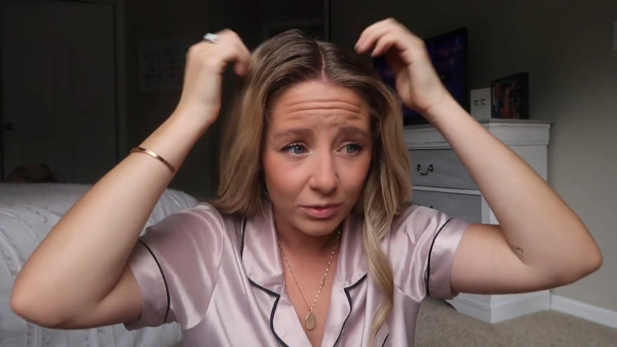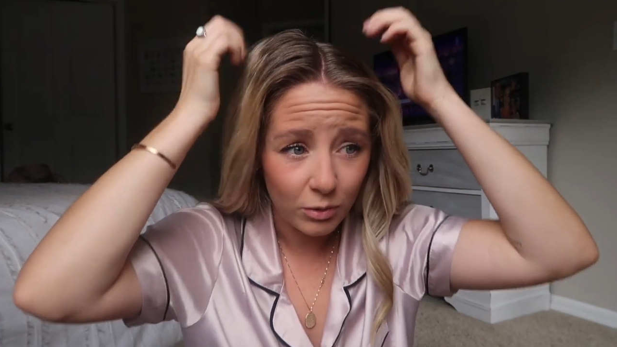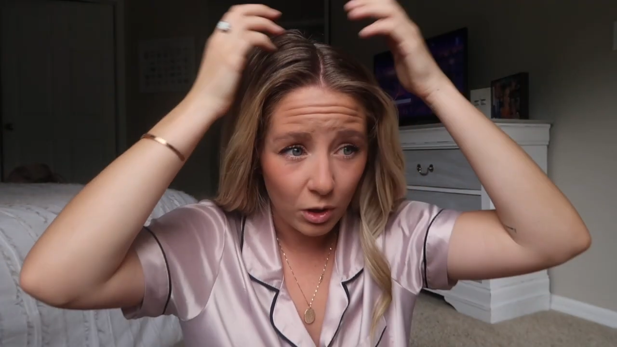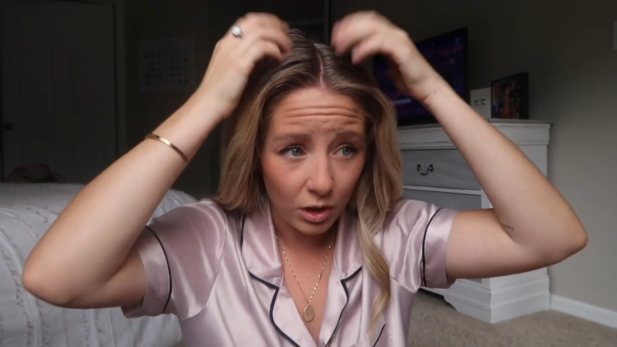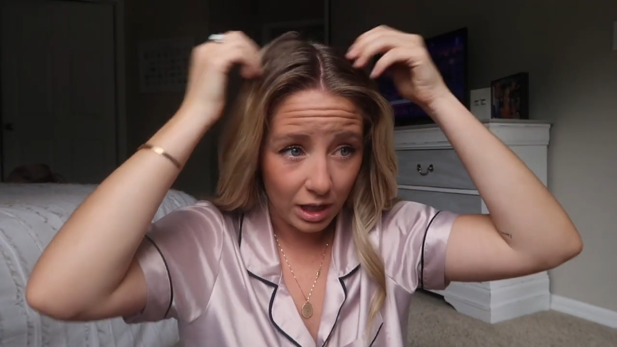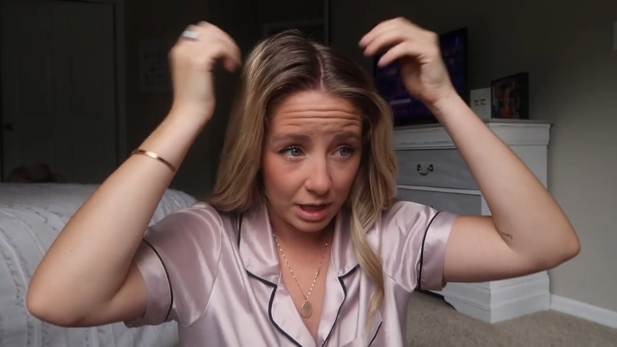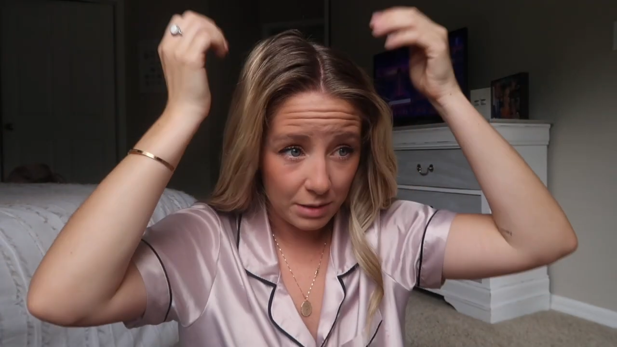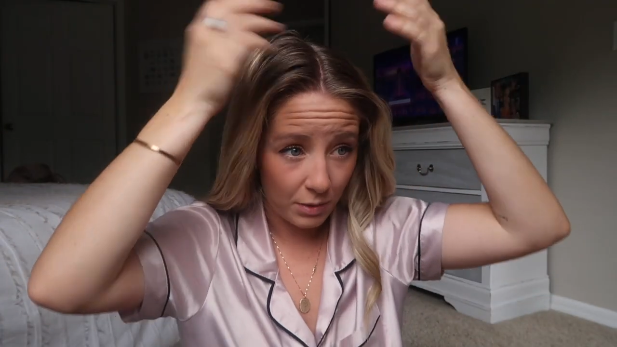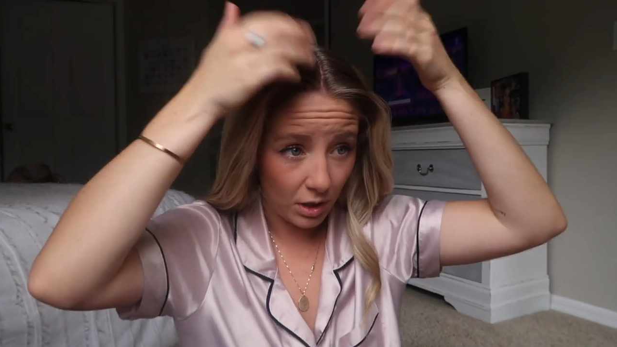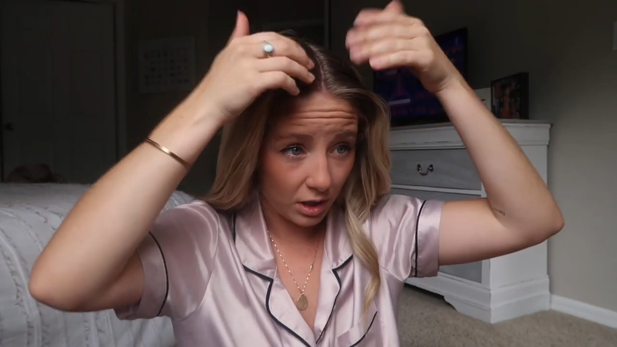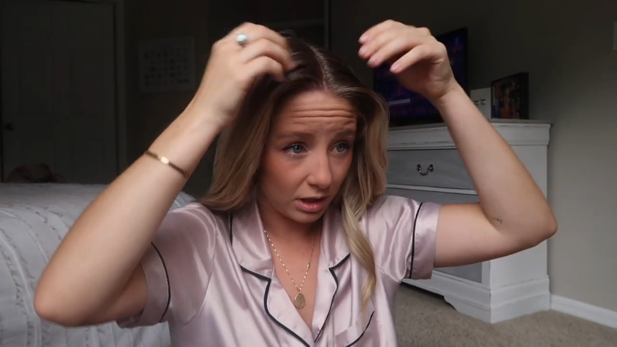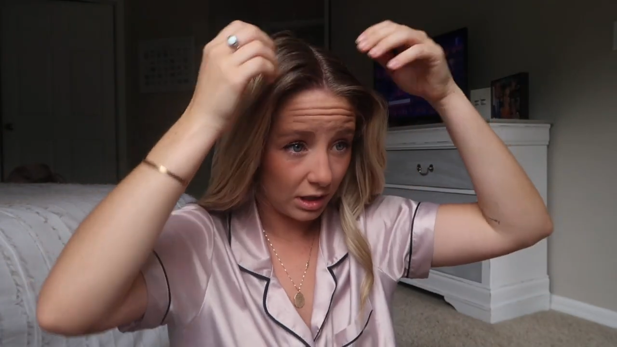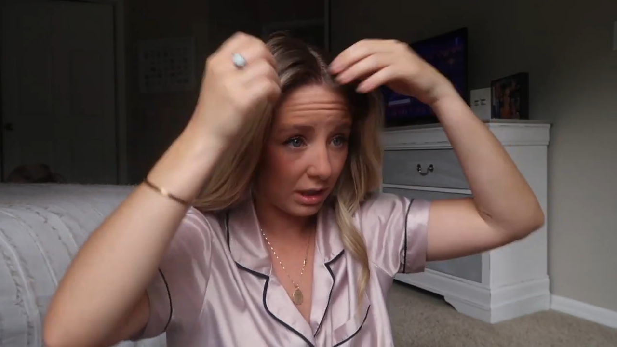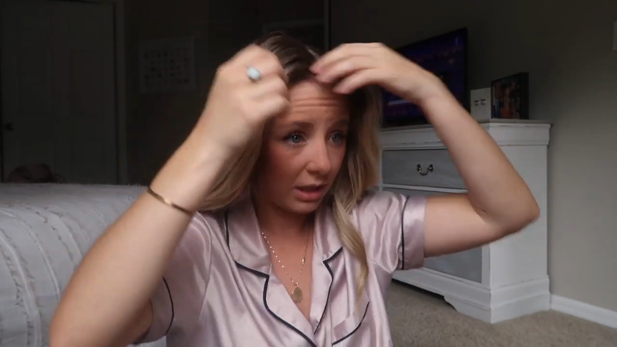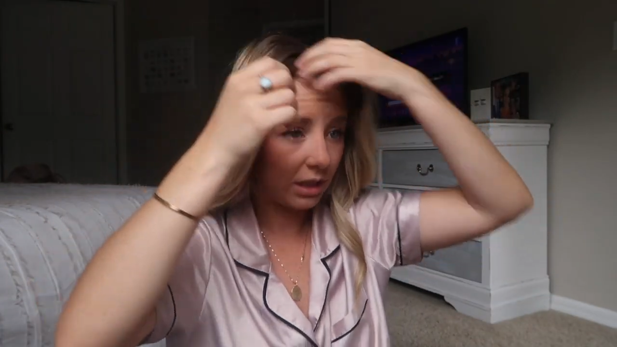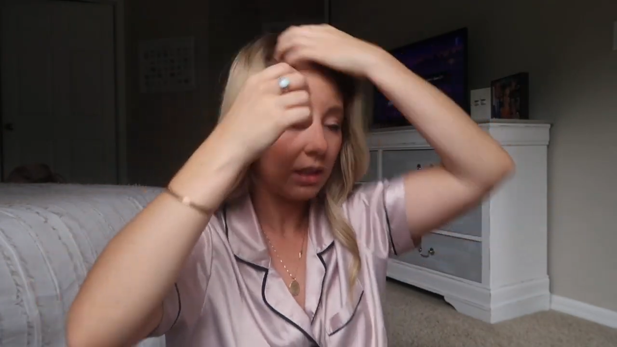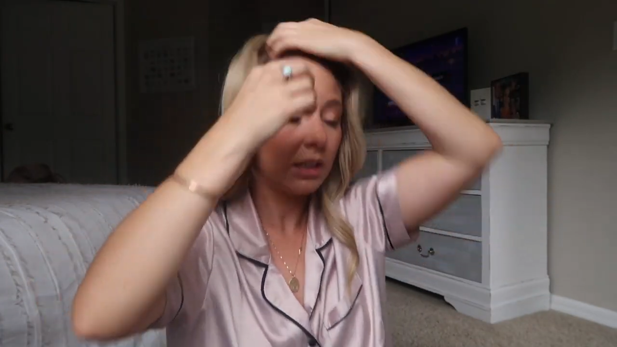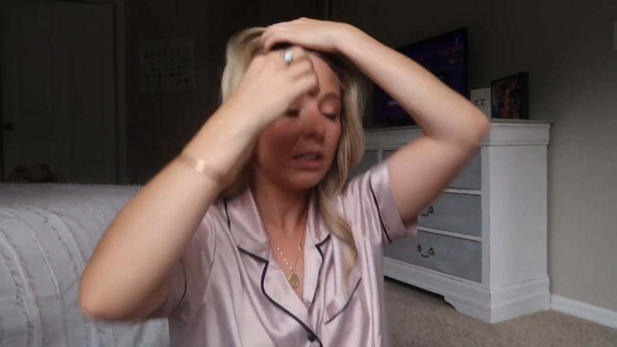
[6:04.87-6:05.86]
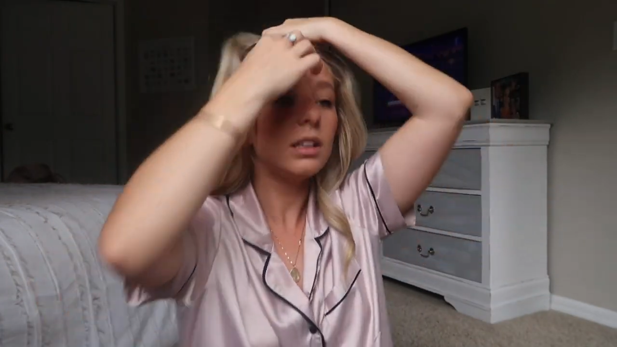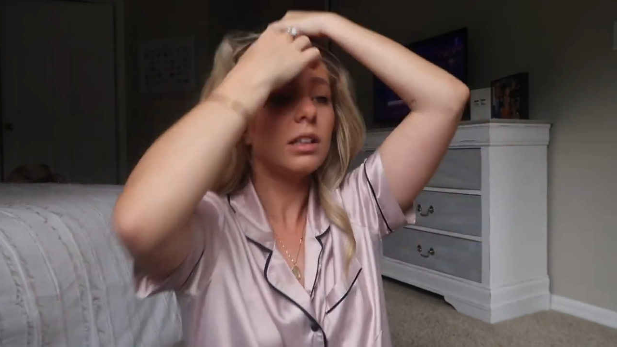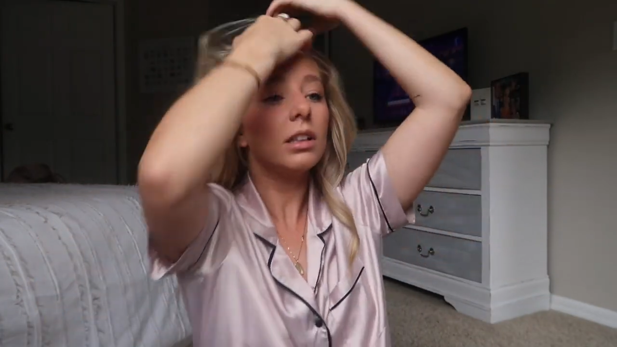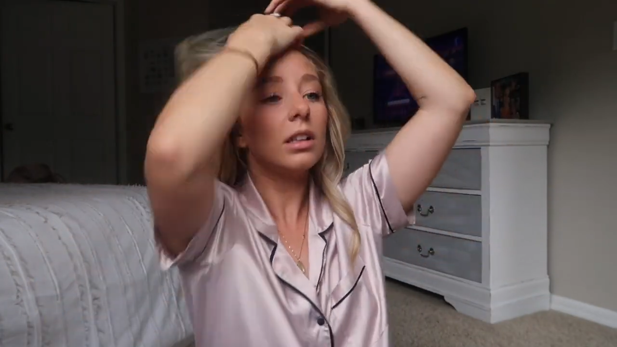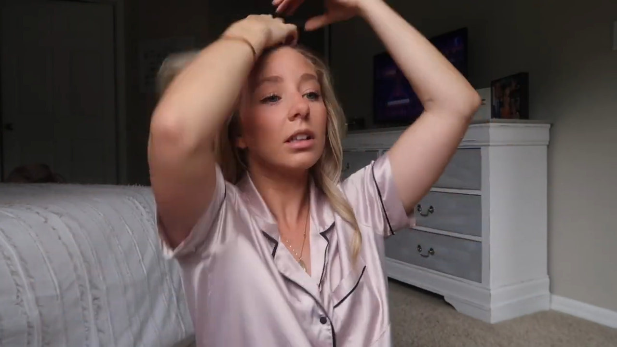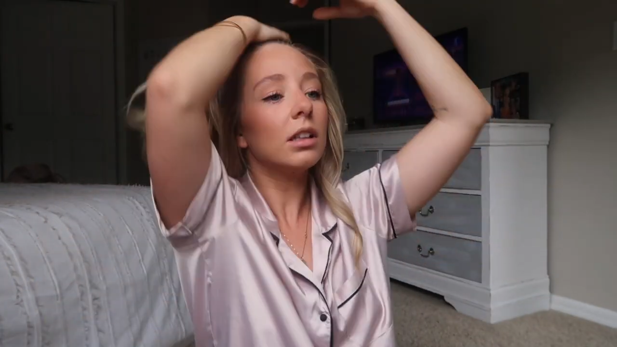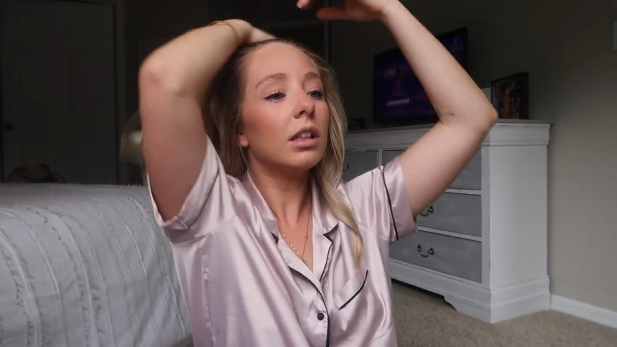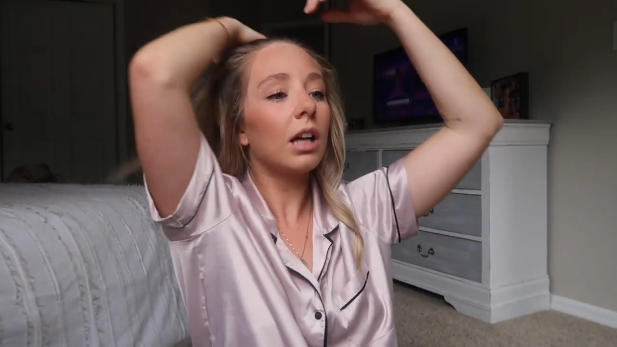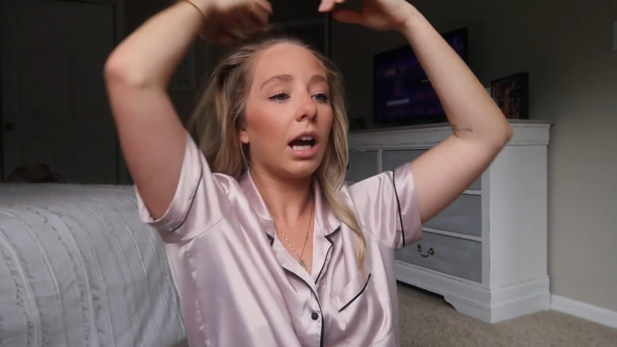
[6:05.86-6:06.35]
Well, I part it
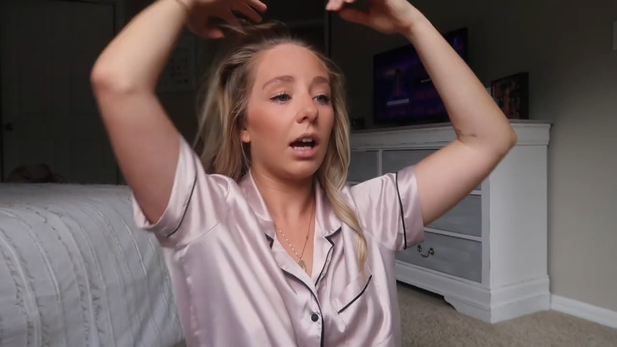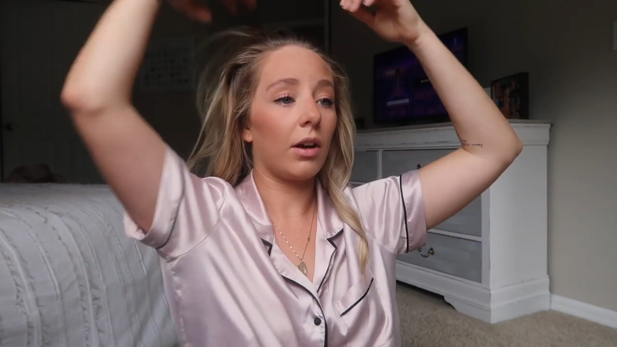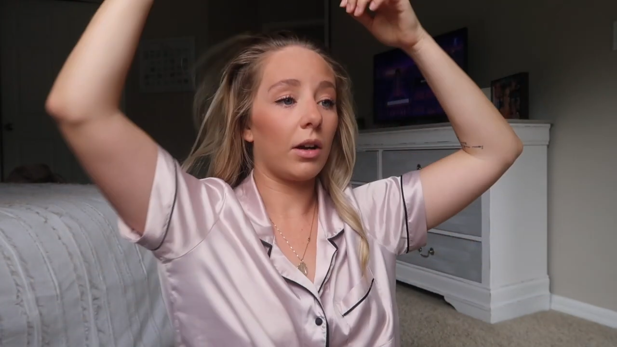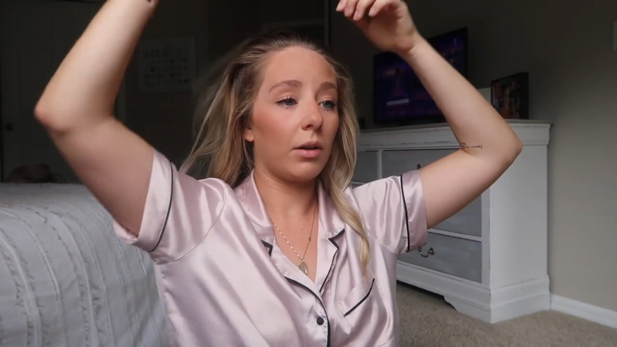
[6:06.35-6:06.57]
how